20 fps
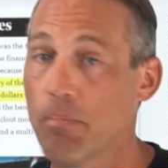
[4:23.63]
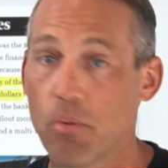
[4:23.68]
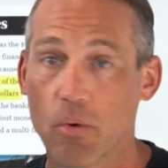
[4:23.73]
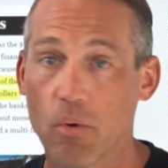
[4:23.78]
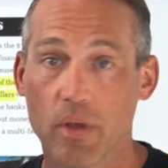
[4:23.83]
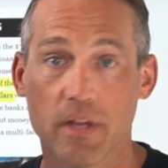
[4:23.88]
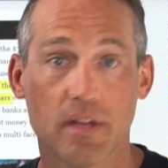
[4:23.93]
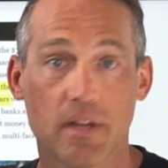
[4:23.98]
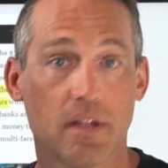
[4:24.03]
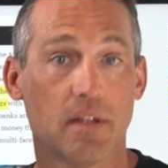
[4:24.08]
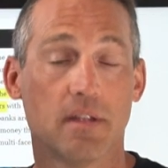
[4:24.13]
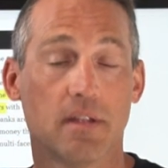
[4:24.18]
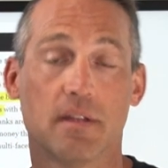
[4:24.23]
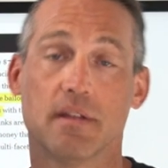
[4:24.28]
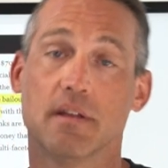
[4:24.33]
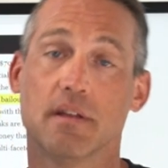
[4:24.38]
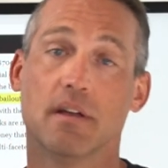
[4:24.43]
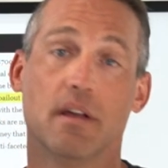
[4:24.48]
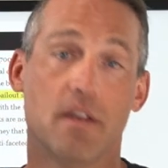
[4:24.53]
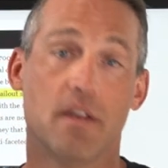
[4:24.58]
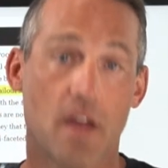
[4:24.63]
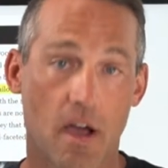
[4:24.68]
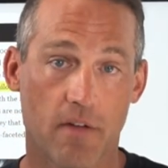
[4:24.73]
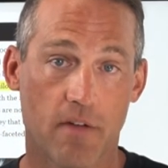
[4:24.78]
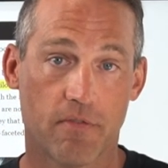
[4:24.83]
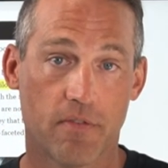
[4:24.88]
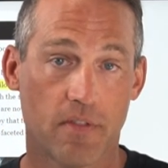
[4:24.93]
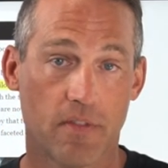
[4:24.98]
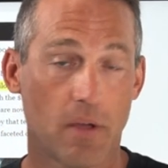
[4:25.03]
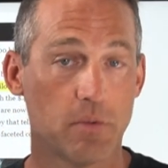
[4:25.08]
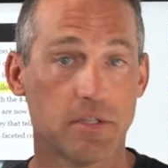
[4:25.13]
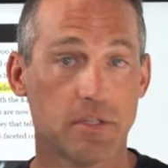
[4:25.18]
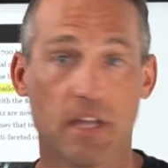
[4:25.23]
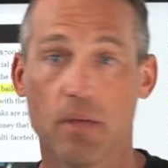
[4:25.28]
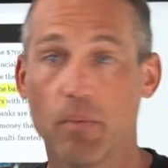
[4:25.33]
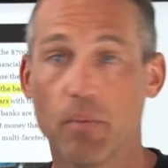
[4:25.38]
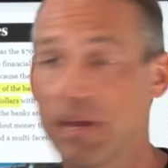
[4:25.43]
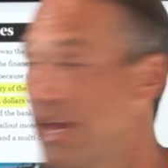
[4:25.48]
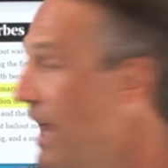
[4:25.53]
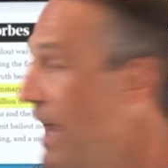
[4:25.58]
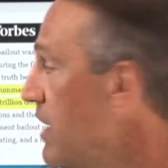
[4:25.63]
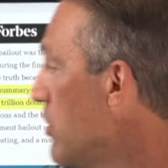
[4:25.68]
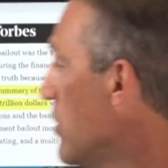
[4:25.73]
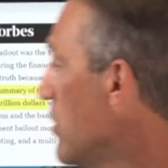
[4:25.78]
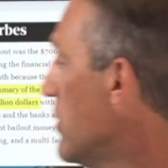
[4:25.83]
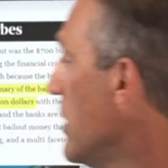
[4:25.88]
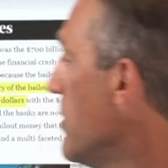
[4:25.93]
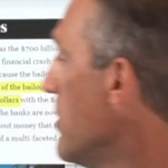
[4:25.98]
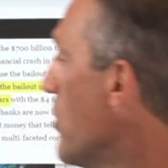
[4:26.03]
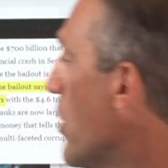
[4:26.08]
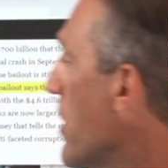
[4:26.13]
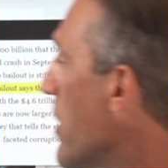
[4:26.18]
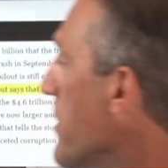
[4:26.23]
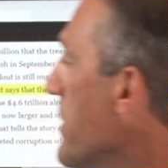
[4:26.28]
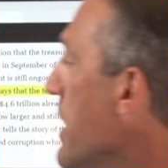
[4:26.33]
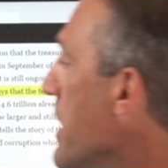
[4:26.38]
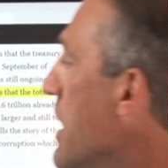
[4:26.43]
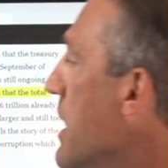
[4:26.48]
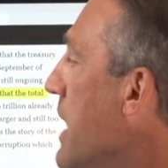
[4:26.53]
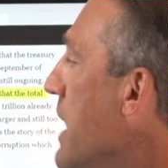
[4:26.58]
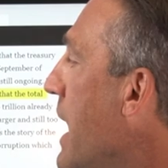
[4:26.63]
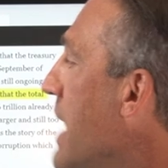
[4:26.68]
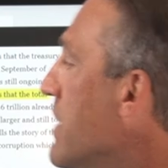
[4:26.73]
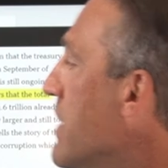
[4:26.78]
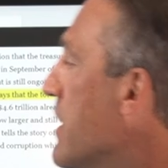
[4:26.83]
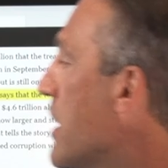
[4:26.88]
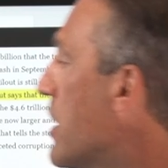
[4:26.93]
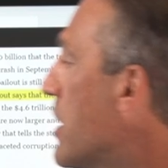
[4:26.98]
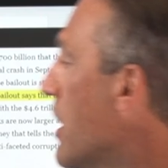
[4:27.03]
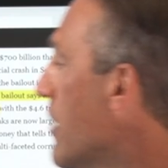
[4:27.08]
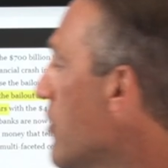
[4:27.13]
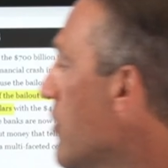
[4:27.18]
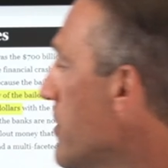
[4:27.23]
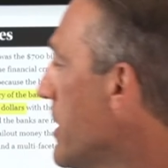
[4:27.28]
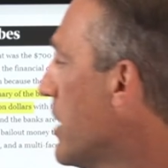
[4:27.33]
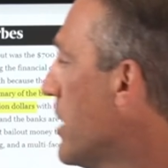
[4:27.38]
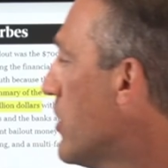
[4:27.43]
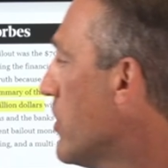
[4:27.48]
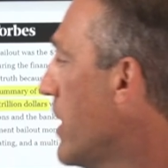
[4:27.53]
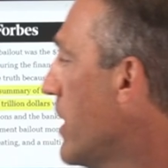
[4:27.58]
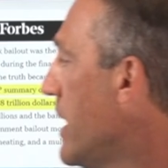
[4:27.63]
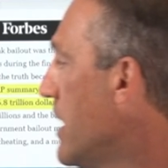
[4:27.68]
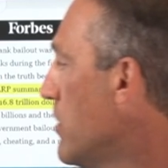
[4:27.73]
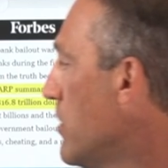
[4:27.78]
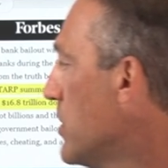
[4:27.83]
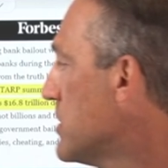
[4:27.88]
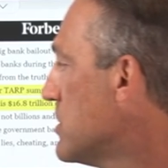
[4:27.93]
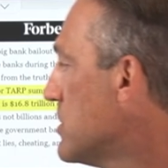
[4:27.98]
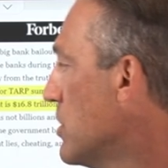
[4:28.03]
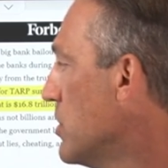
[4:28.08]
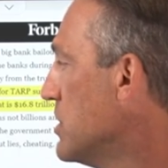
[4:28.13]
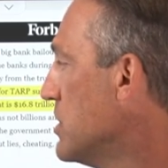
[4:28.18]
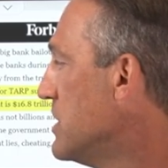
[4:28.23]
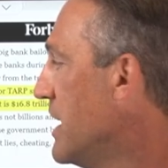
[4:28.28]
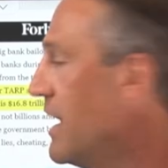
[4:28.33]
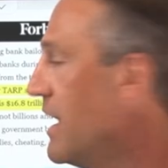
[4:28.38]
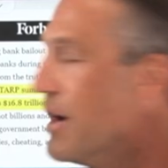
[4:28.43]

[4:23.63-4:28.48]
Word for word: point, enough. That was it. We can't do this anymore. And the government created what's known as the